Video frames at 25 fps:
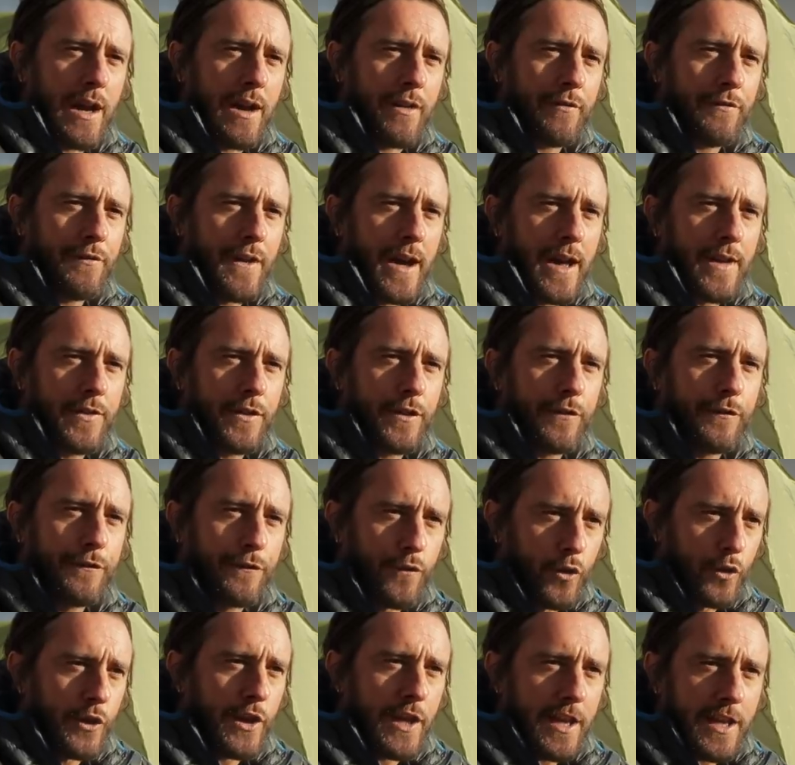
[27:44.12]
find the
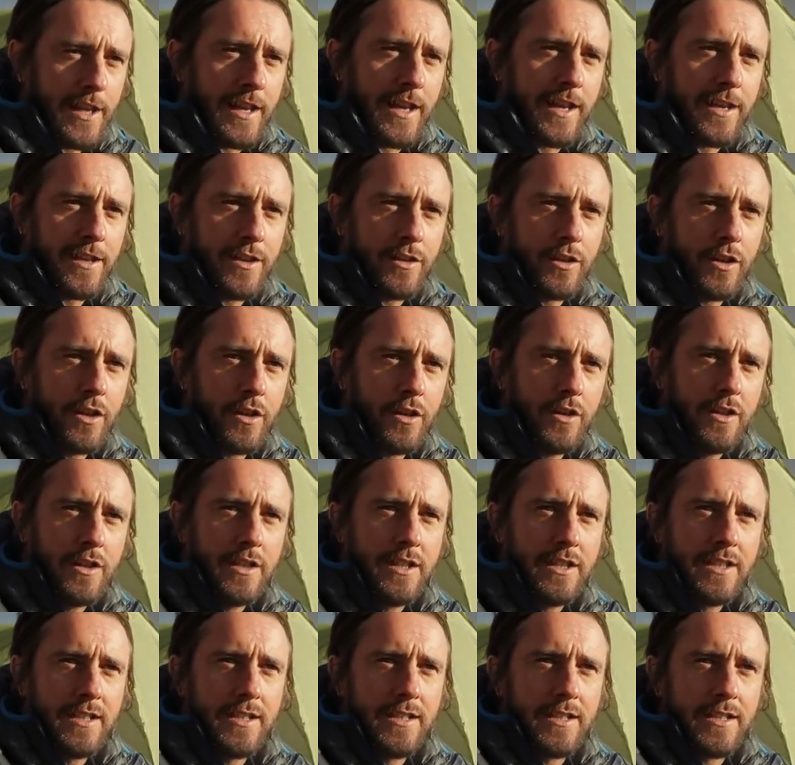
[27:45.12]
funny in it, you know,
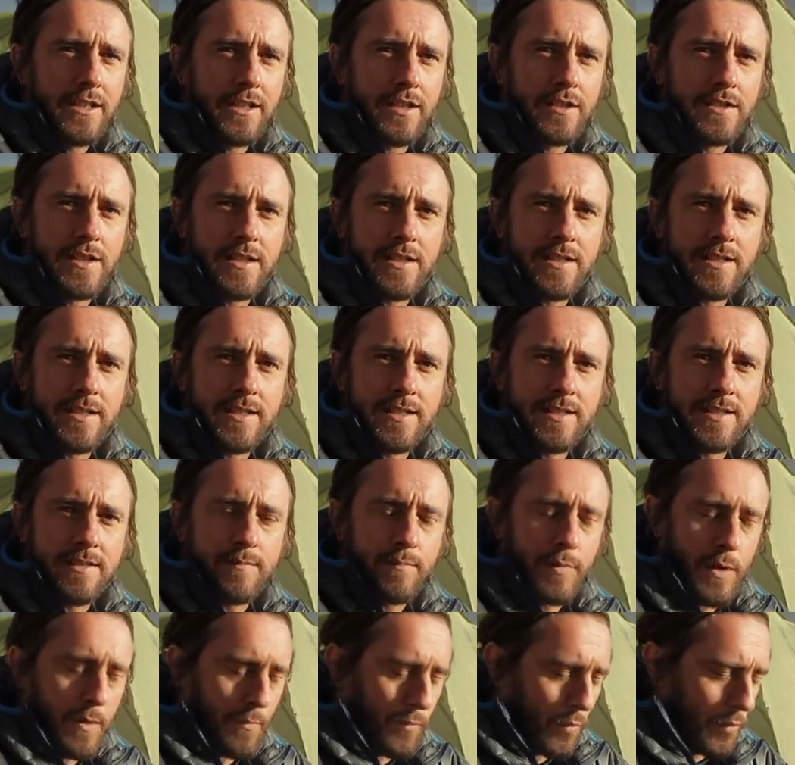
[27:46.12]
because it's
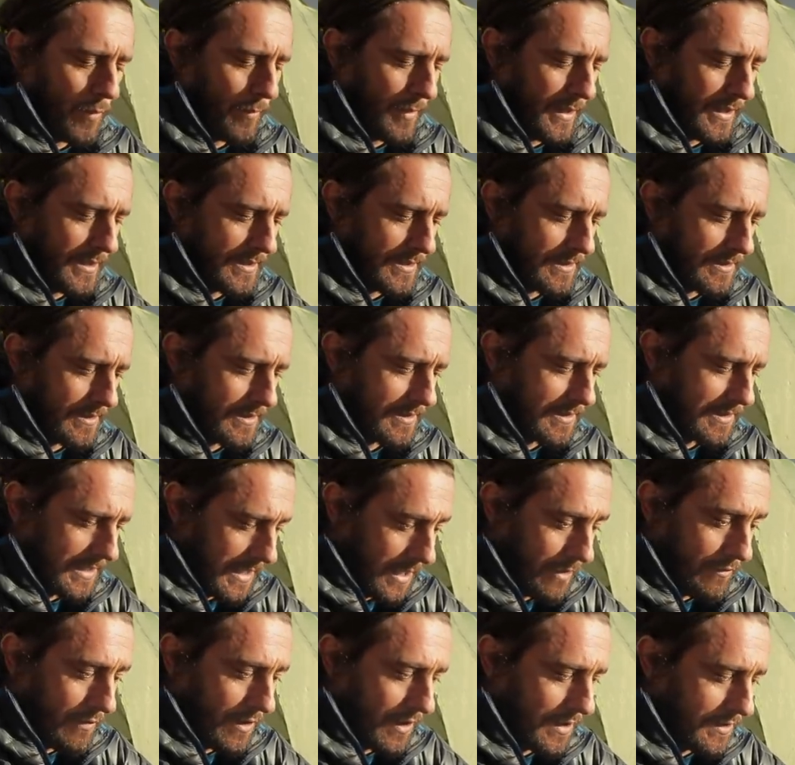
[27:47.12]
people were being
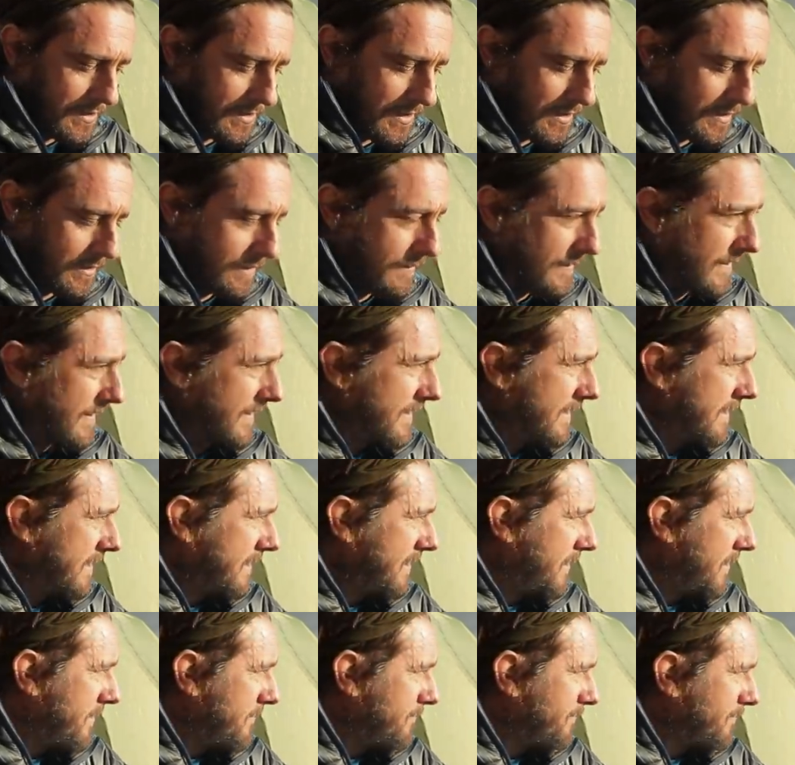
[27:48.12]
serious and
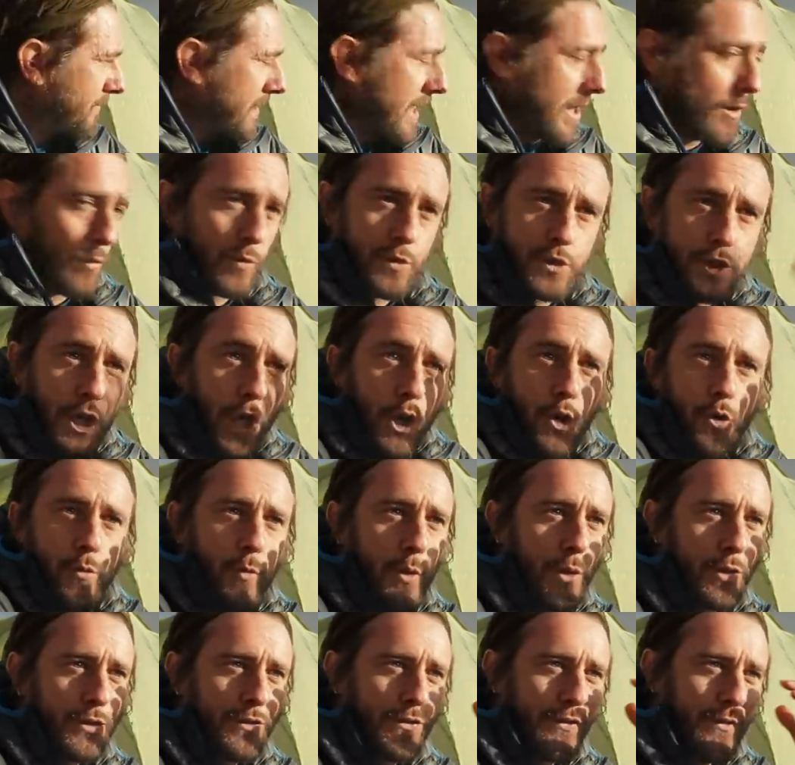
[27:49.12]
it was too
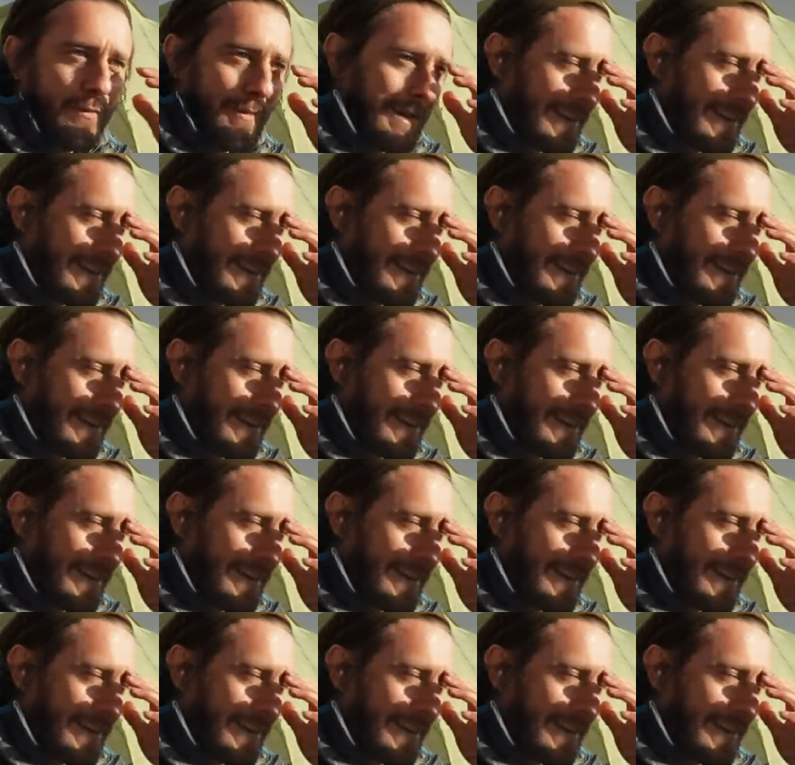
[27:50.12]
much for